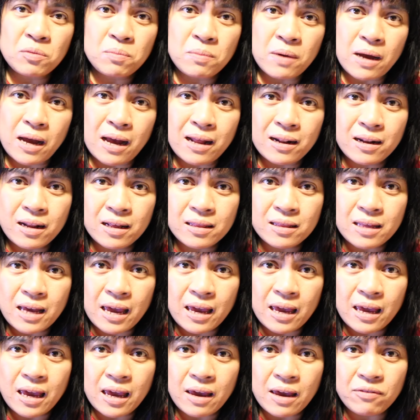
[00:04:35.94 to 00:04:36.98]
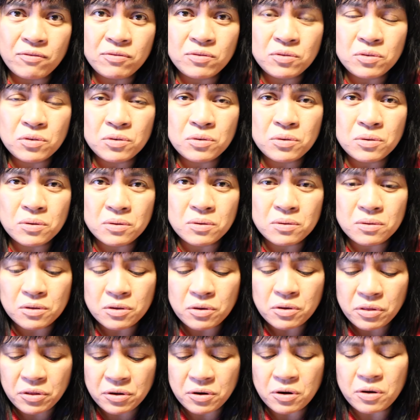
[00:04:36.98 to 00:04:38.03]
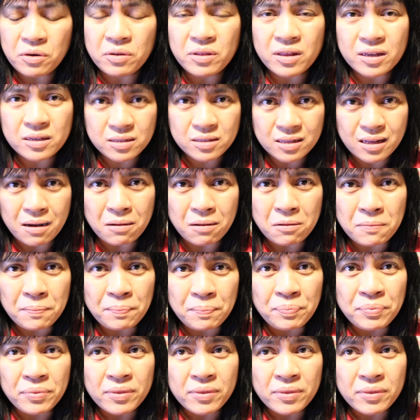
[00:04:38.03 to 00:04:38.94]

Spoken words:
bad that I have to throw this now.